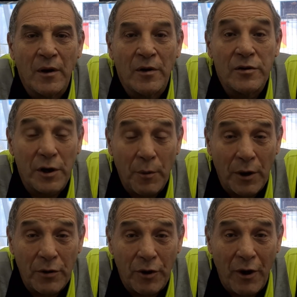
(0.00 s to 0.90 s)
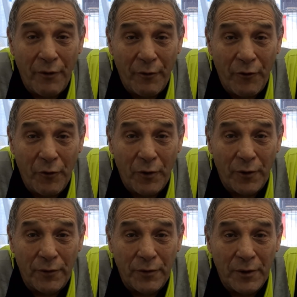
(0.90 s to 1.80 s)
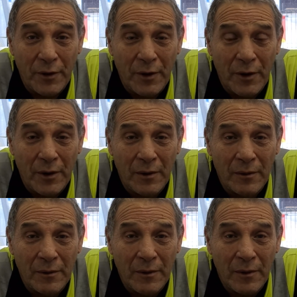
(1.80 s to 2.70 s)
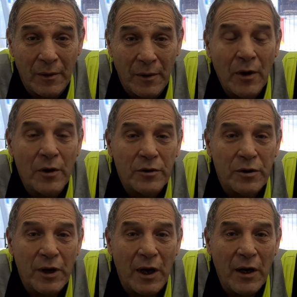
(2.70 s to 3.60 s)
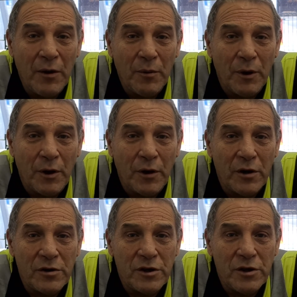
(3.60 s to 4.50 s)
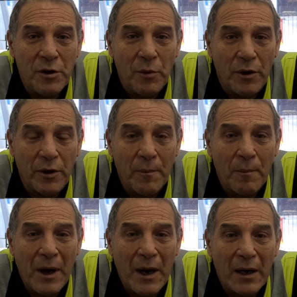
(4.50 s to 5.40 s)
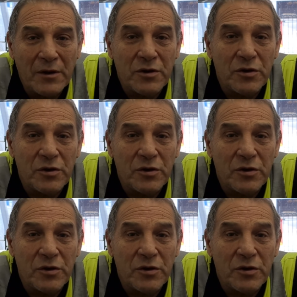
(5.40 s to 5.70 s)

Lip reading: So you want to drive a forklift. Today we're going to continue on part